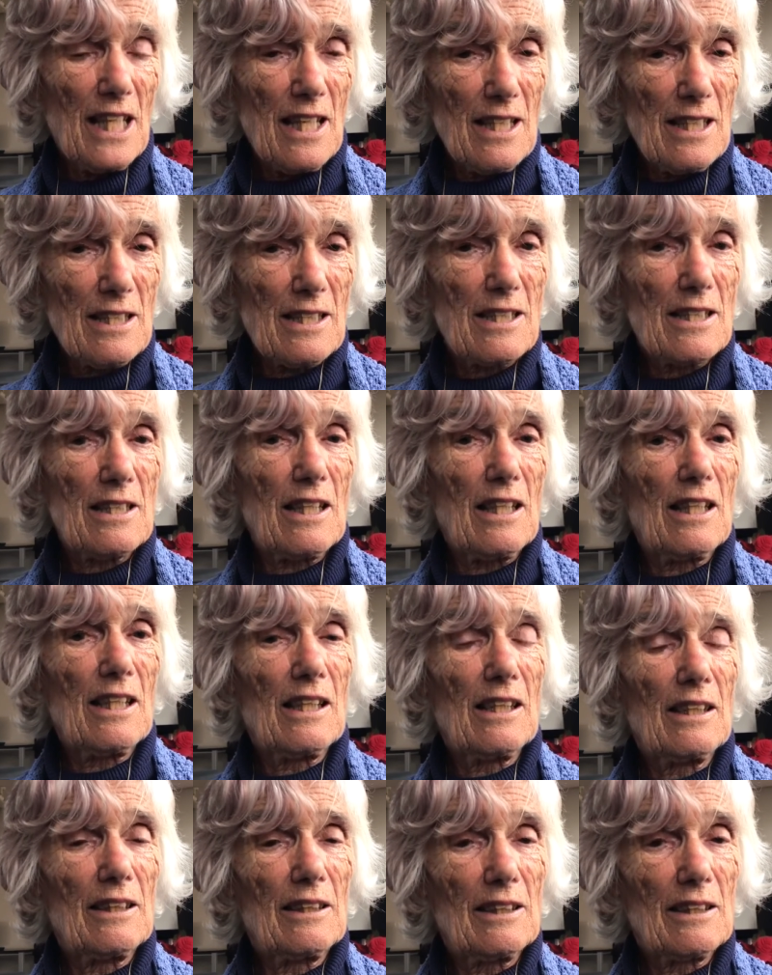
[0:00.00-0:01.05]
that.
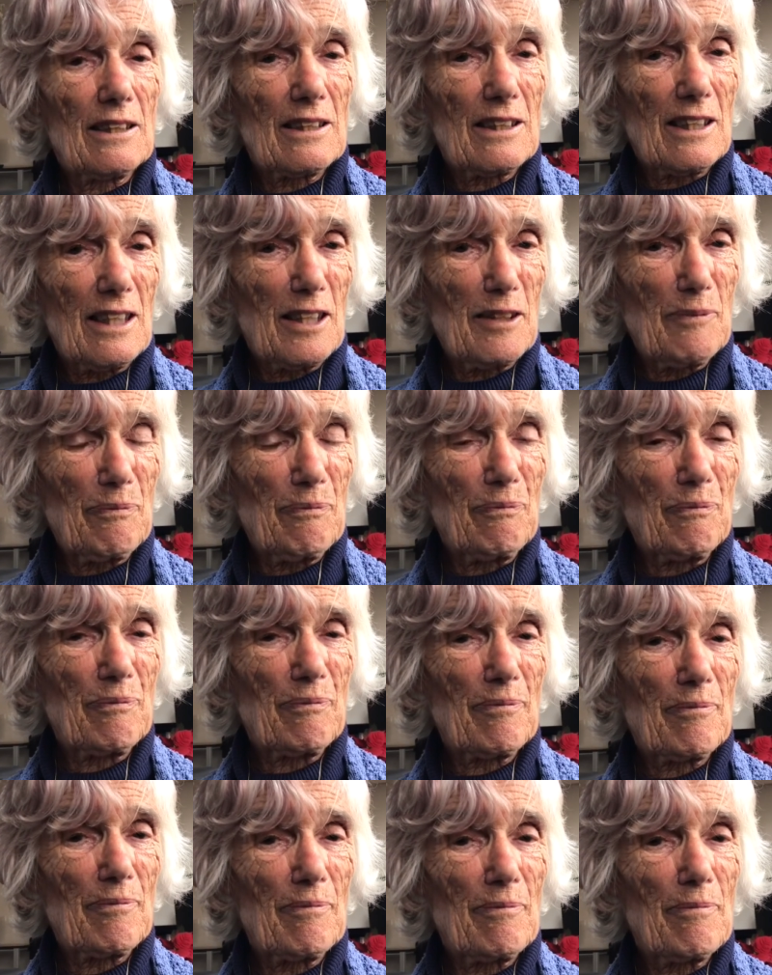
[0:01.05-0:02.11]
And
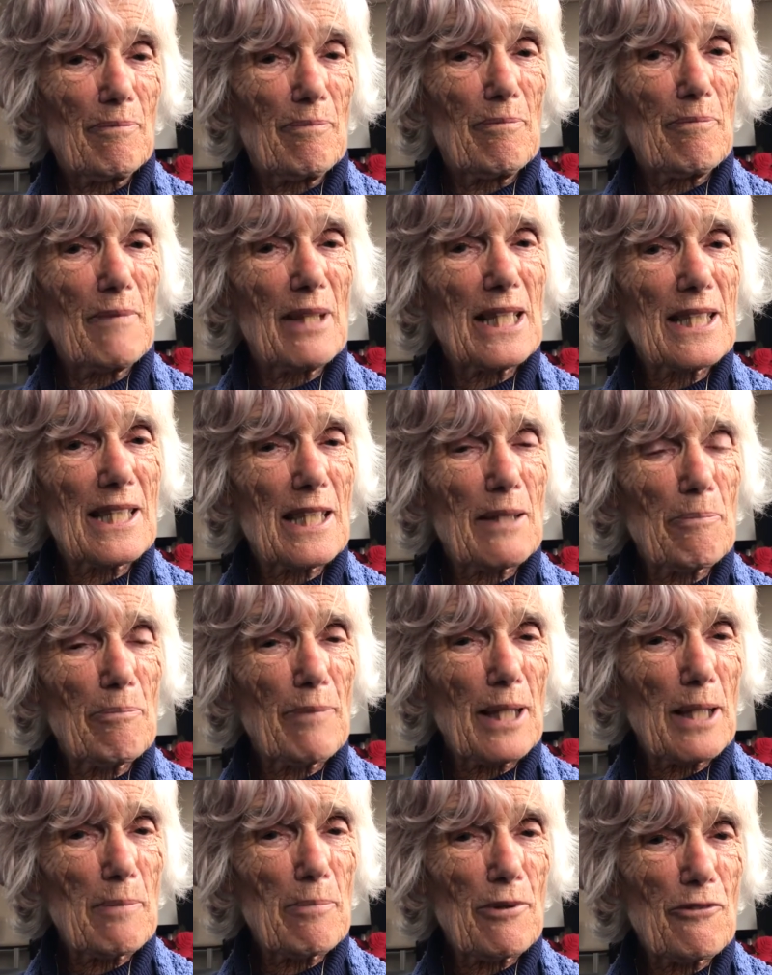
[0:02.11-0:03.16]
meeting
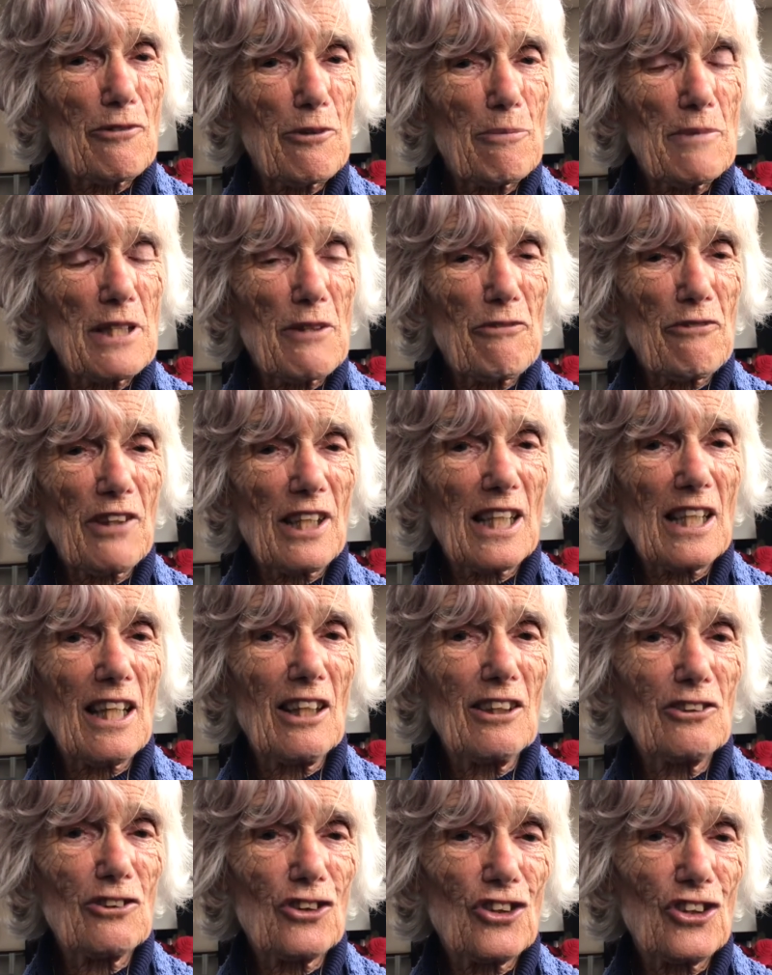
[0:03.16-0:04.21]
people from different
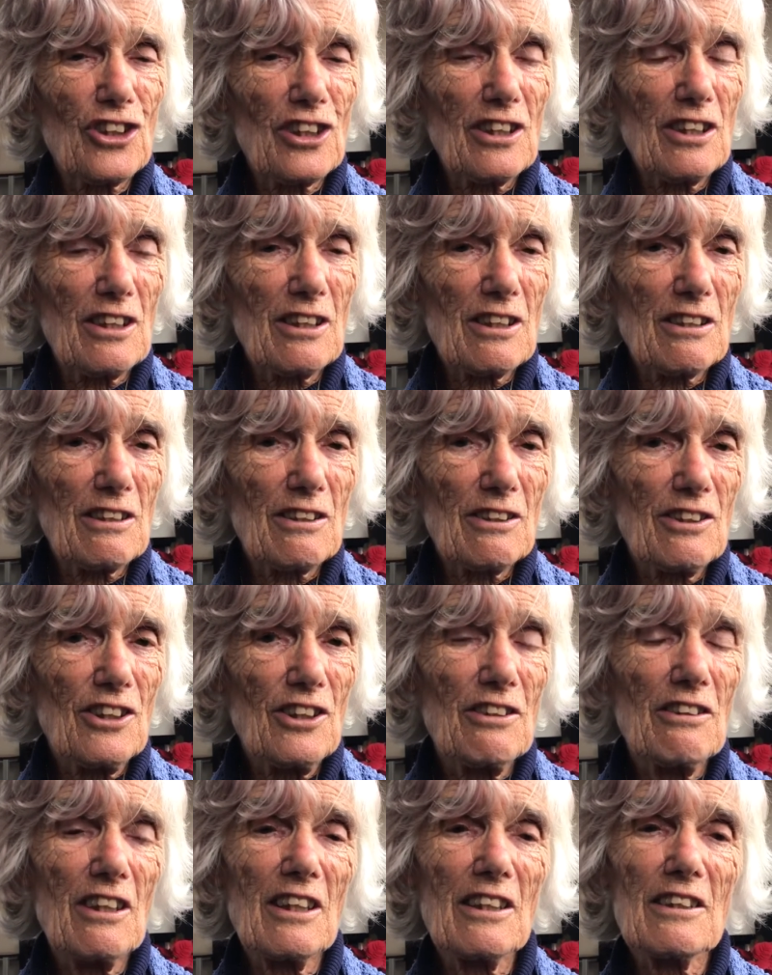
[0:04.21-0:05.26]
cultures,
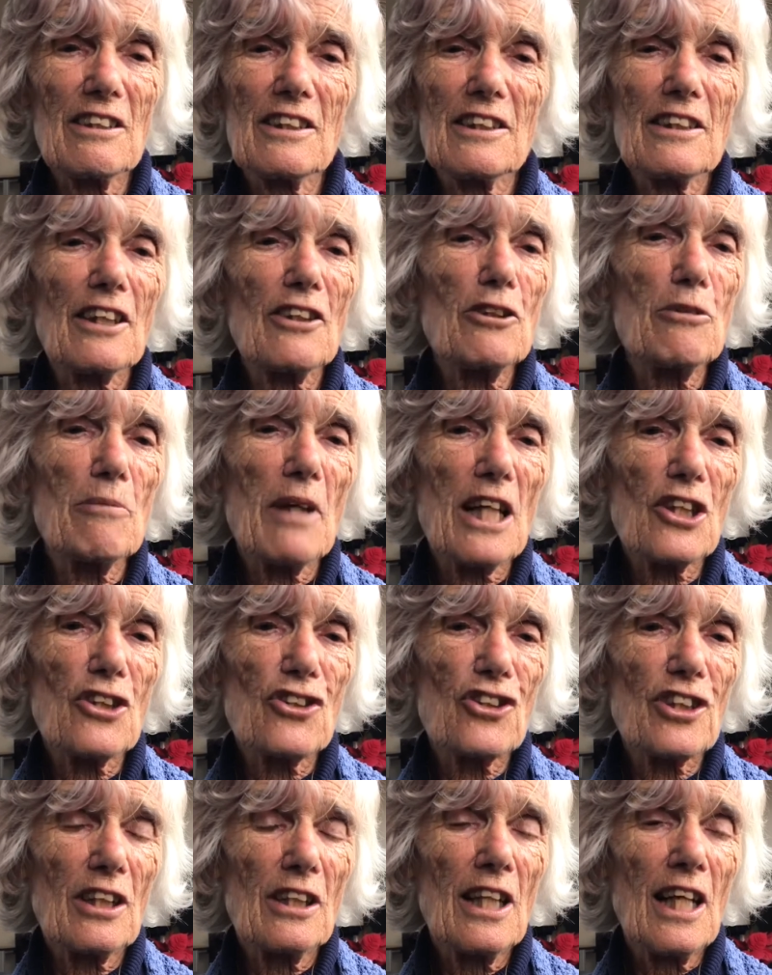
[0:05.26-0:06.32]
you learn so
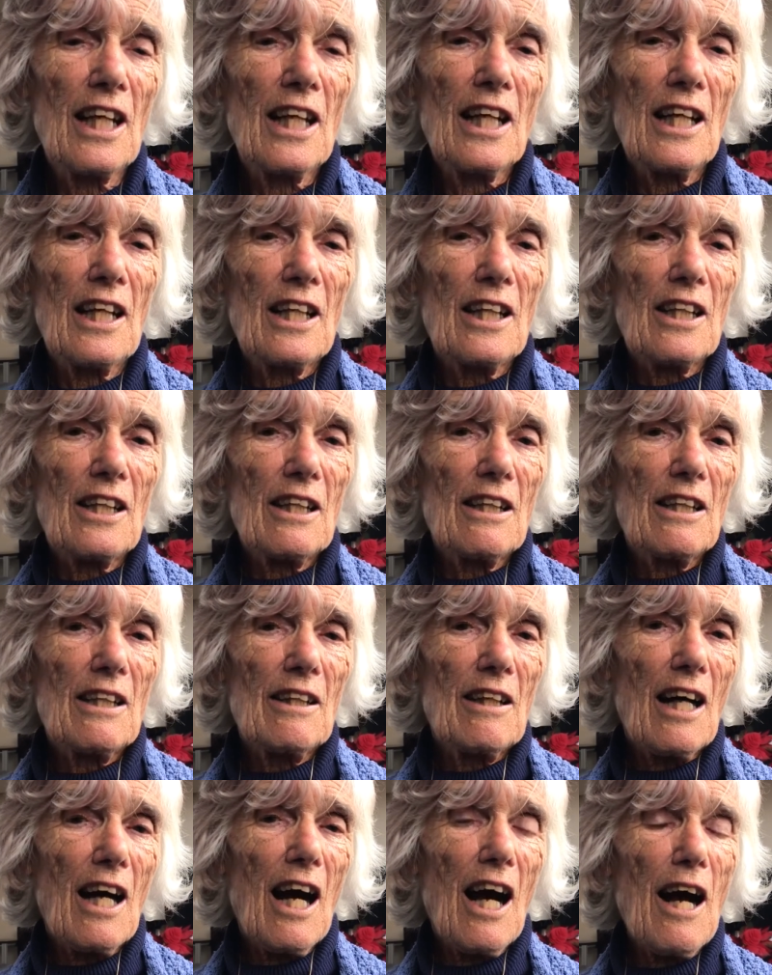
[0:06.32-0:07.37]
much. And
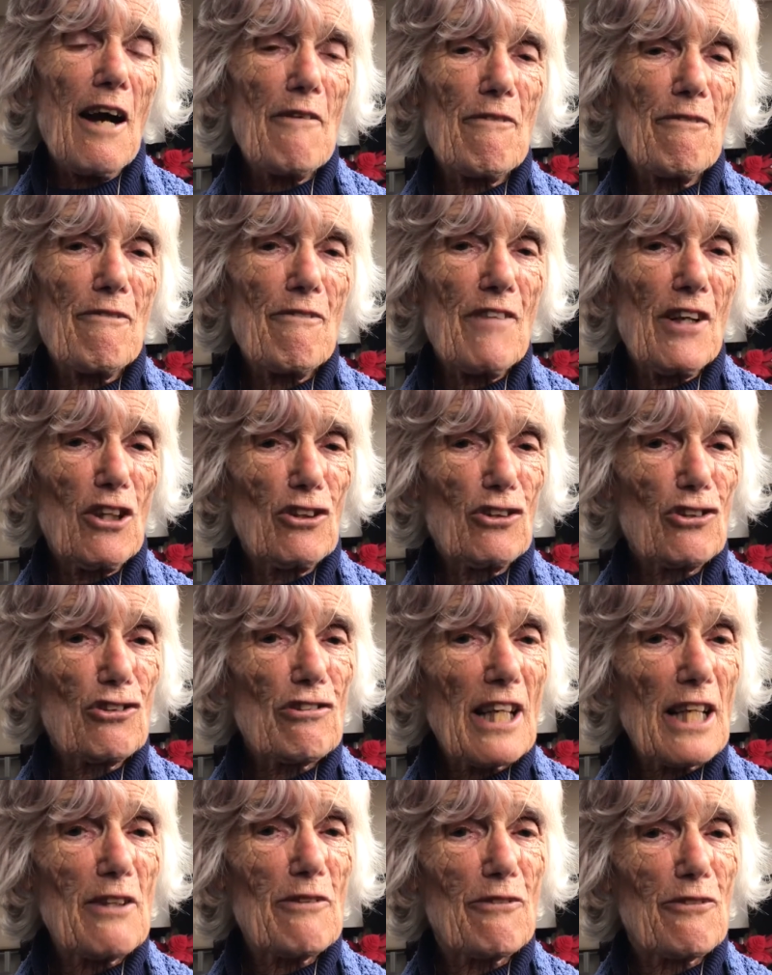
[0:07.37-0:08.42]
I felt
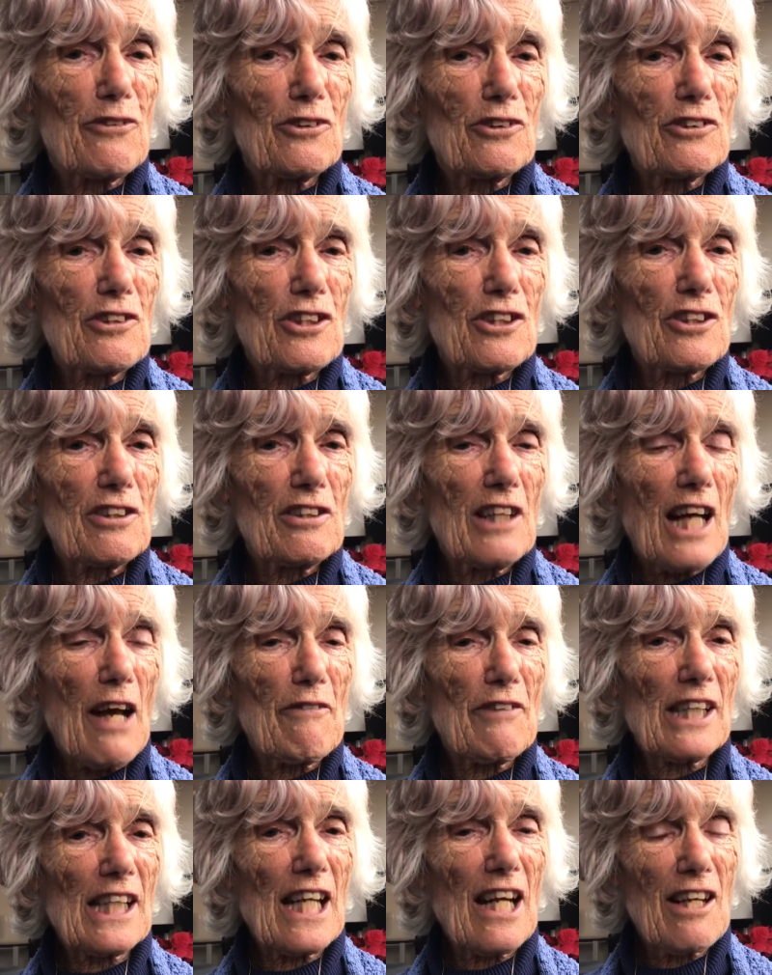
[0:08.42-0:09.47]
grateful to
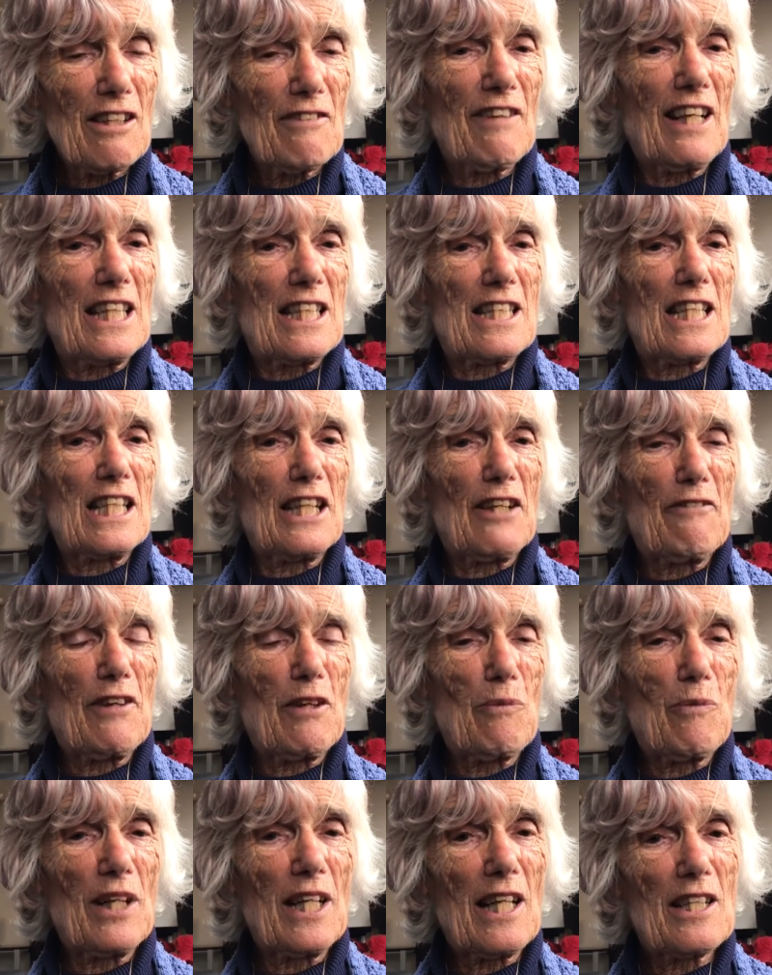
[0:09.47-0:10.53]
have a caravan to live
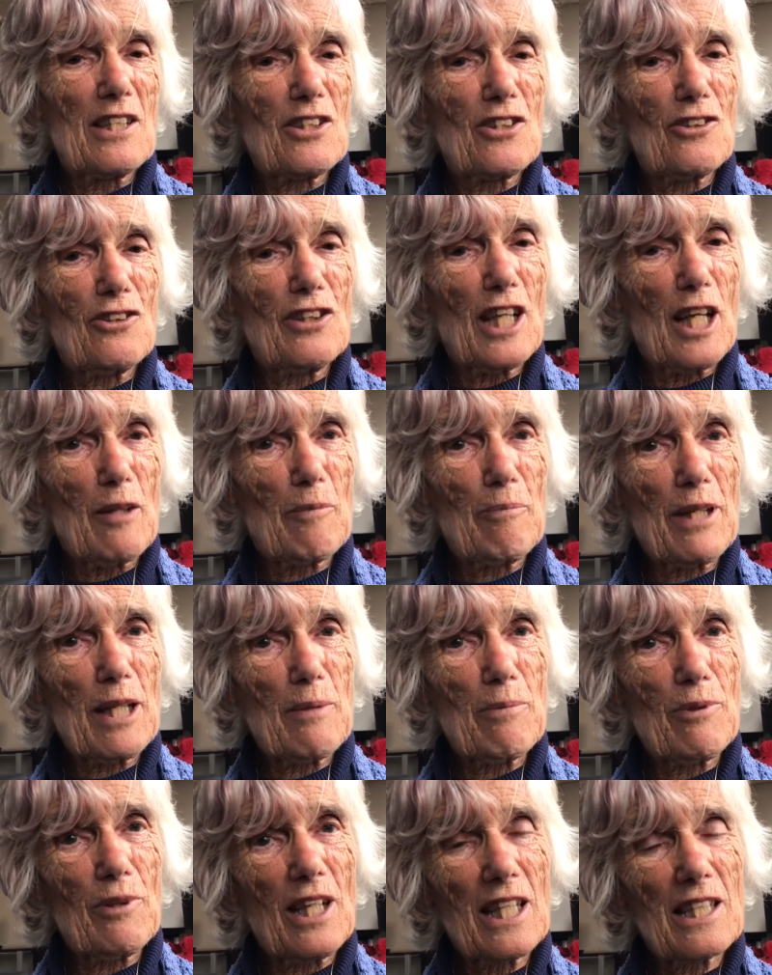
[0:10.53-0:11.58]
in when I saw how
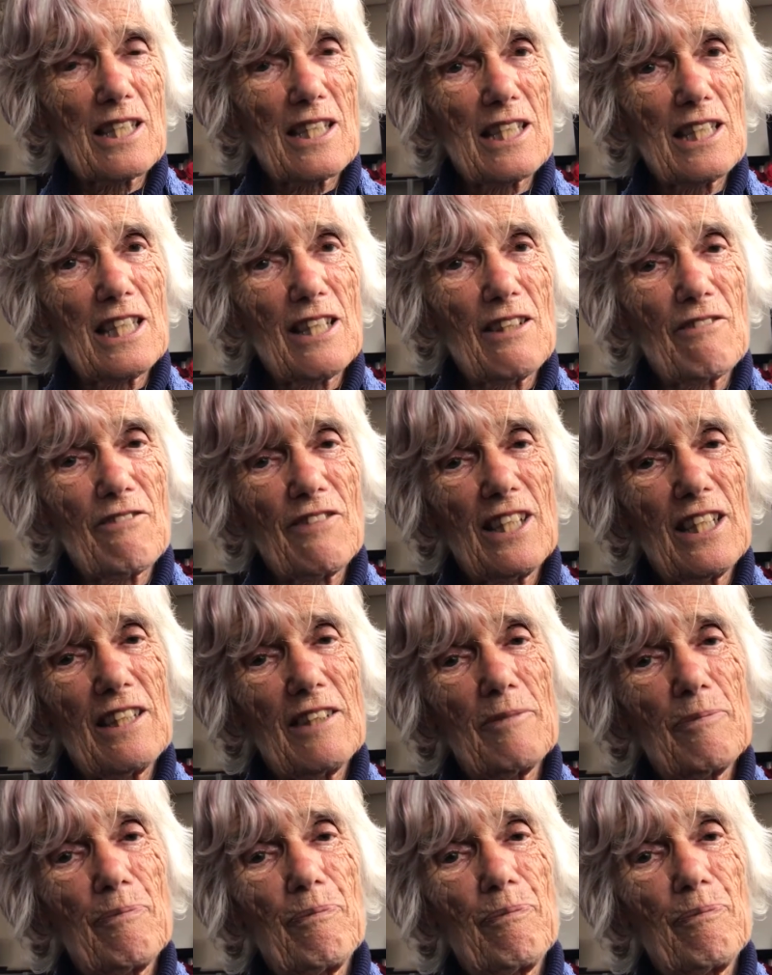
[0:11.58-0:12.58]
people had to live in